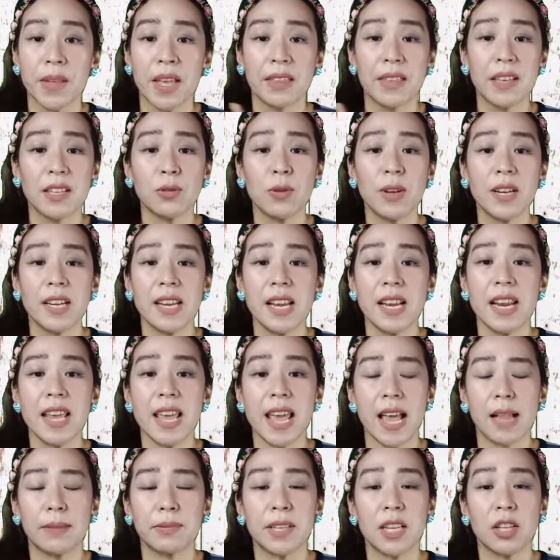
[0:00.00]
this one really
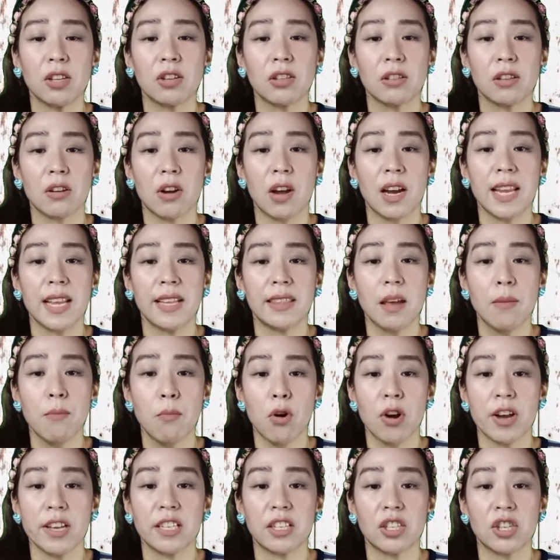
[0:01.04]
helps in controlling the
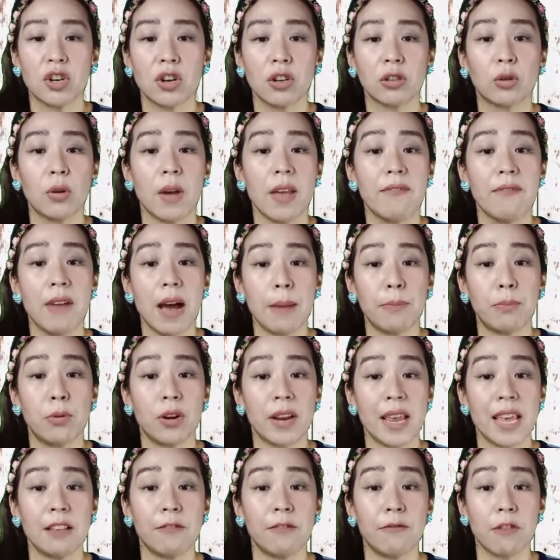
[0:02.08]
moisture to
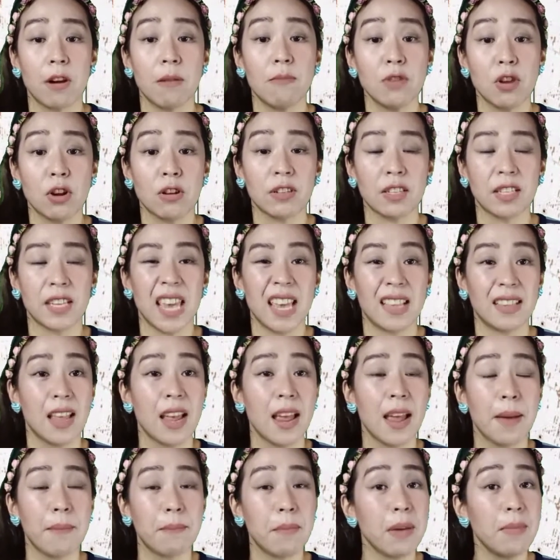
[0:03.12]
evaporate from your skin.
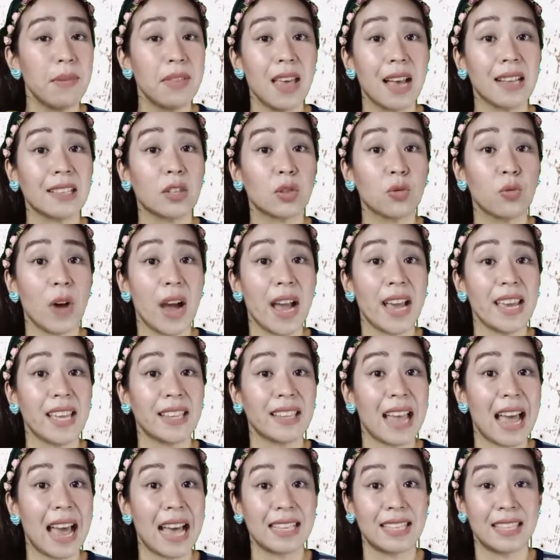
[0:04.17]
Maybe that's why
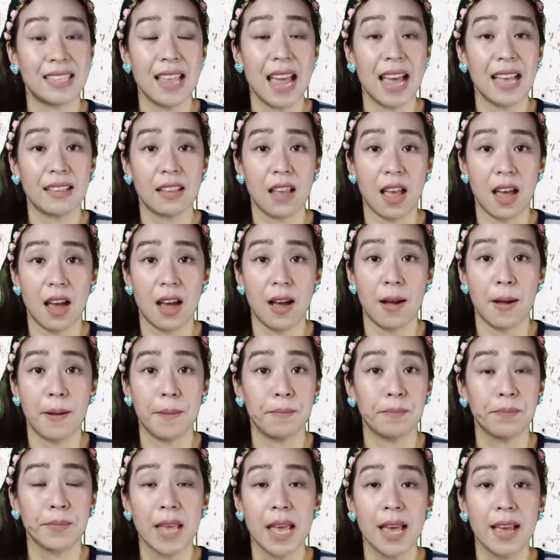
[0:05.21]
it has that uh,
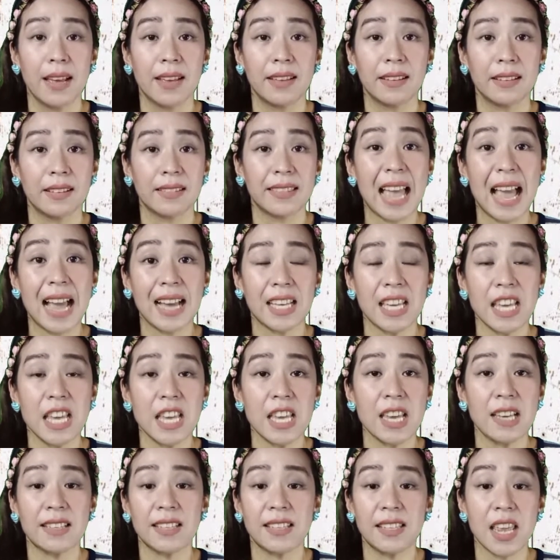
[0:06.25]

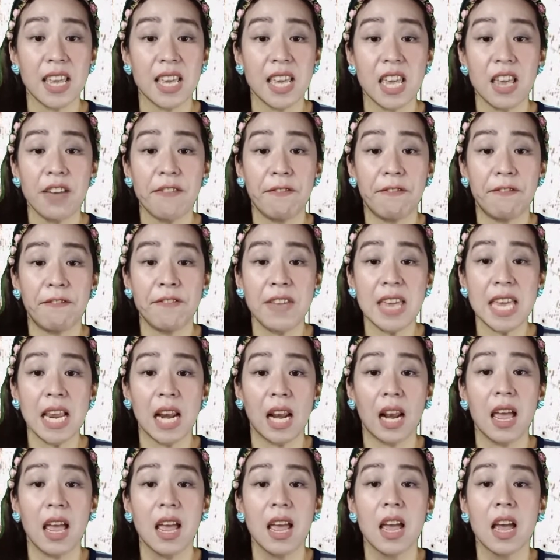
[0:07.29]
tacky, sticky
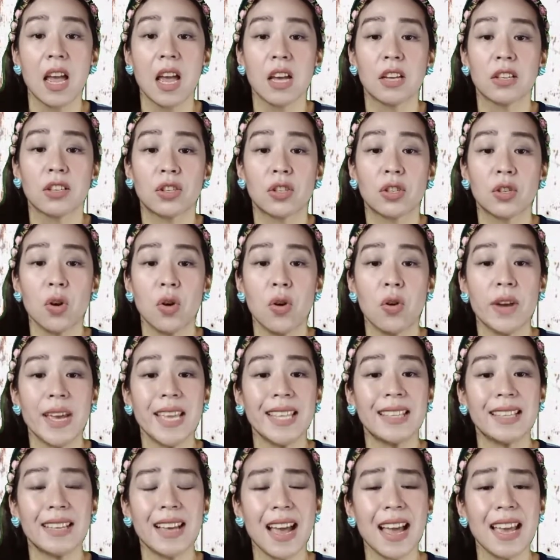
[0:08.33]
feel. So it
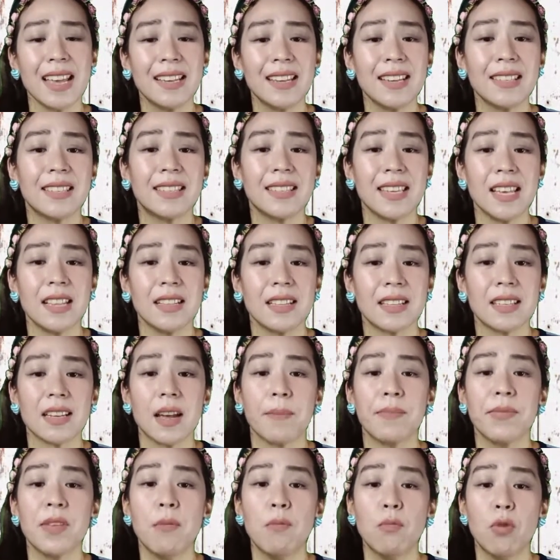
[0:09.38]
kind of seals
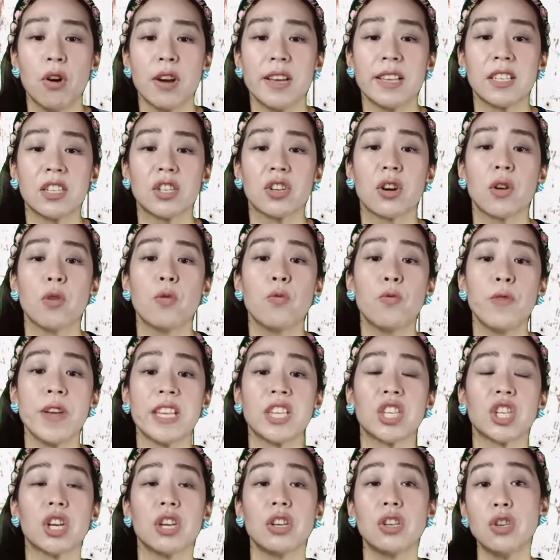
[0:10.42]
up the moisture
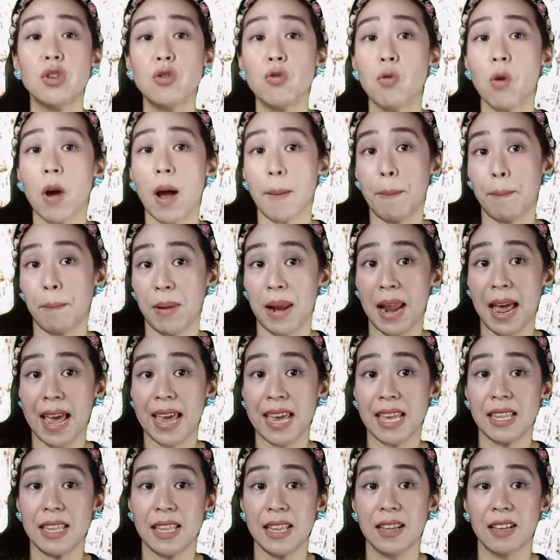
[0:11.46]
which you
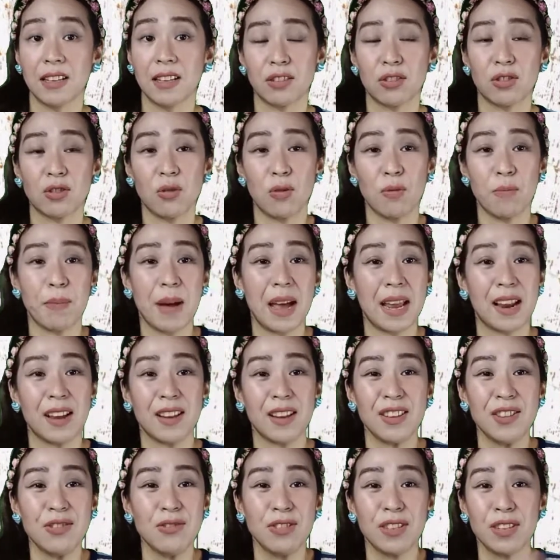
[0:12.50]
applied. So
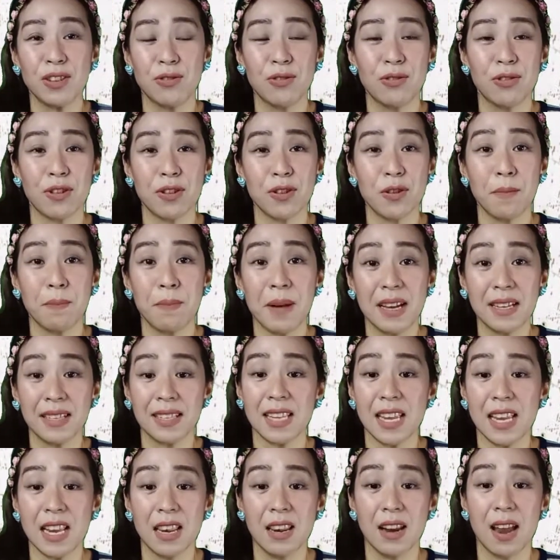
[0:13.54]
parang yun siguro yung
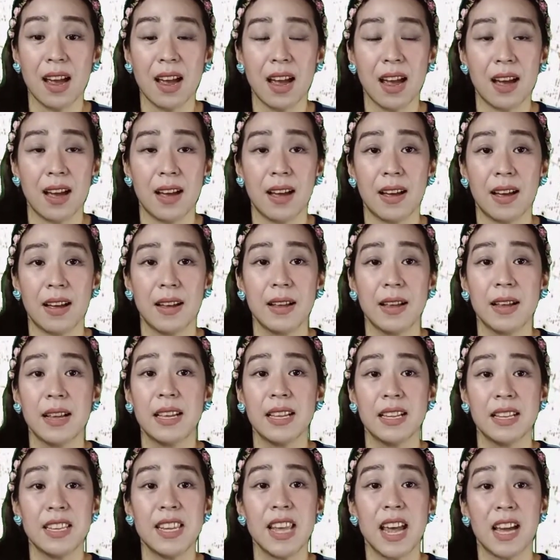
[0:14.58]
pang-seal uh,
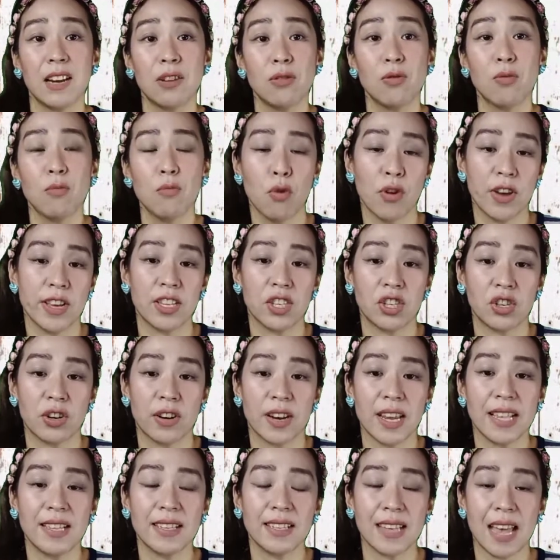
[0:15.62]
niya nung moisture
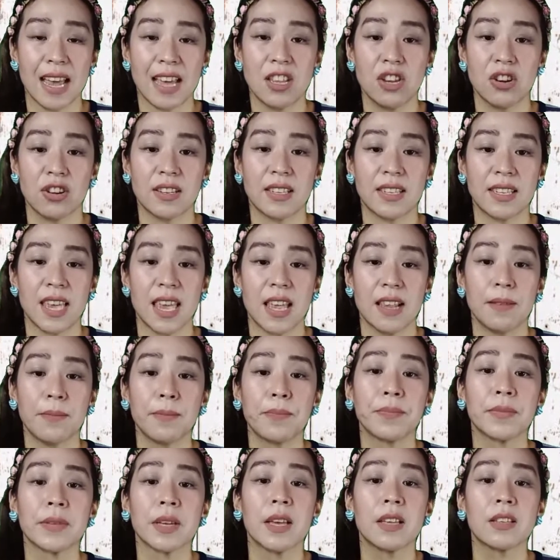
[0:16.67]
inside your skin.
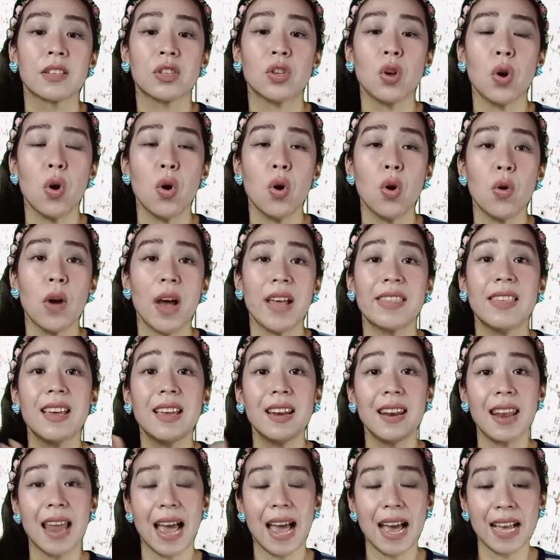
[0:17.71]
So the
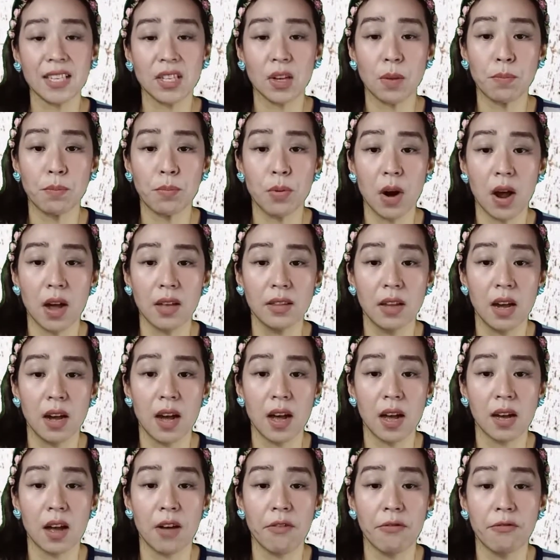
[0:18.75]
last
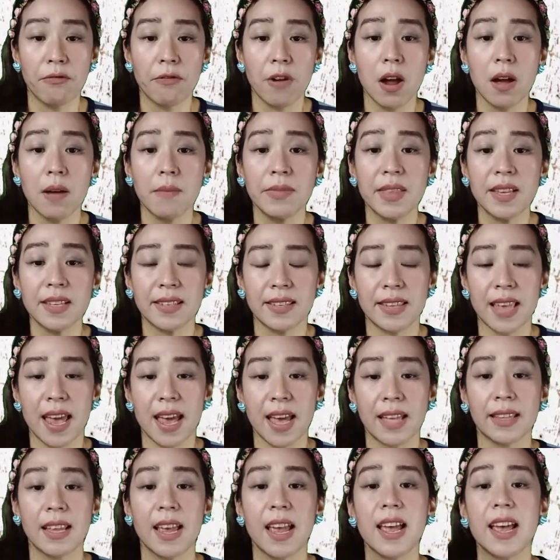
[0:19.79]
product from the
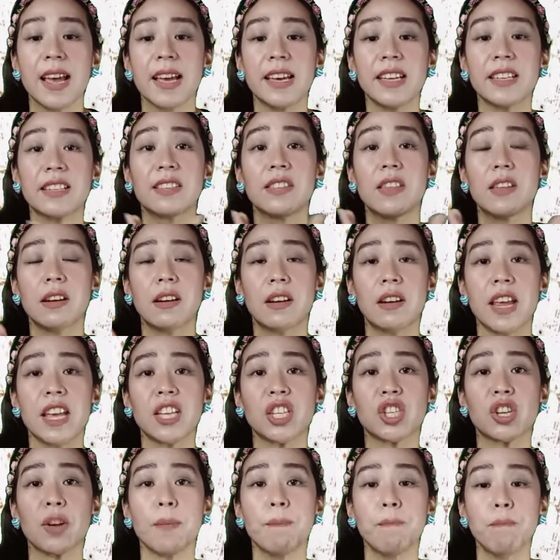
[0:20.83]
set is the
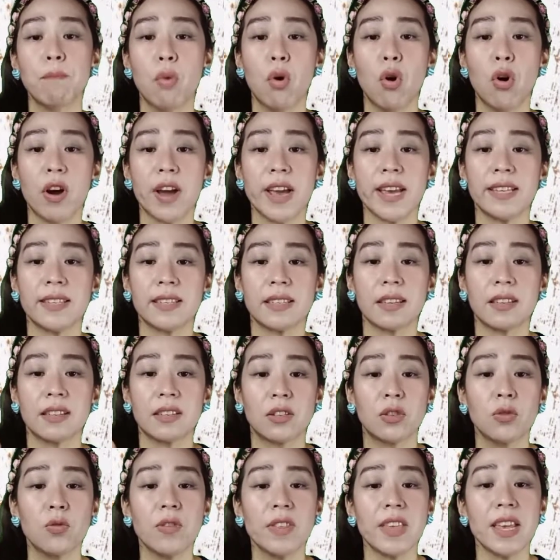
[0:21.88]
Rich Moist
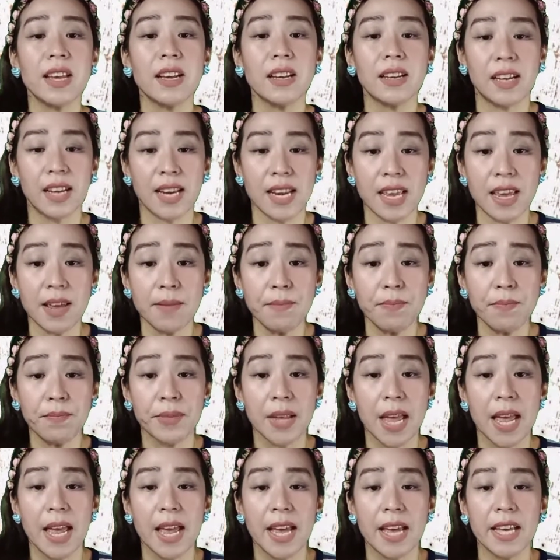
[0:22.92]
Soothing Cream.
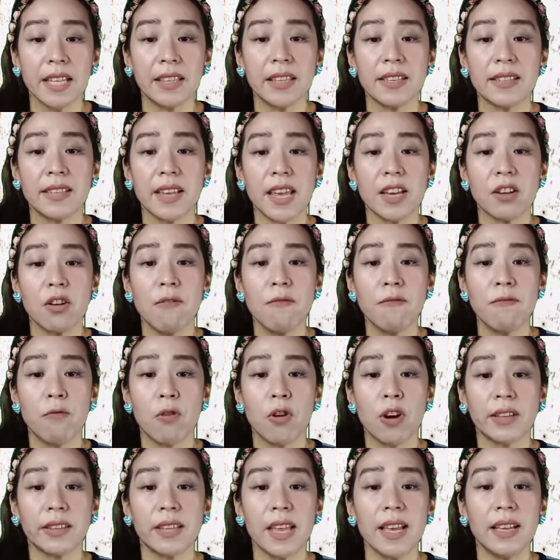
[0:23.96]
It is a
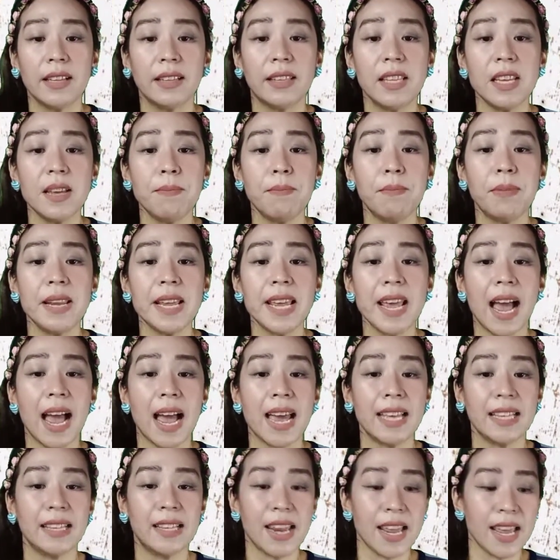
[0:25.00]
comforting, deeply
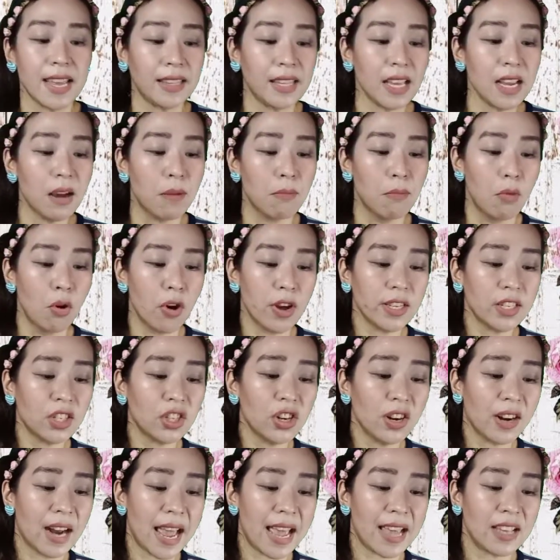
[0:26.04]
hydrating
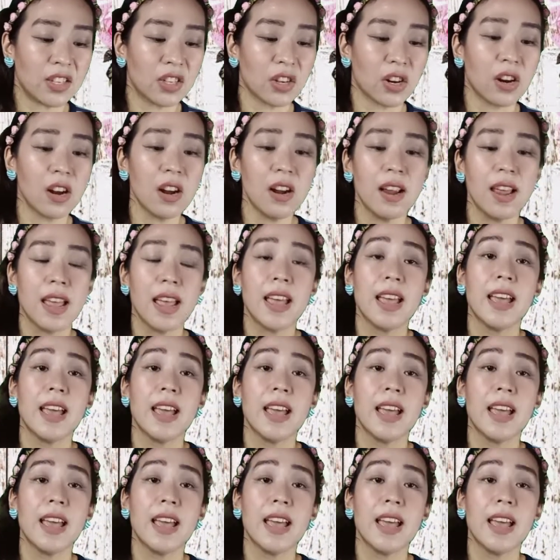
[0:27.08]
moisturizer,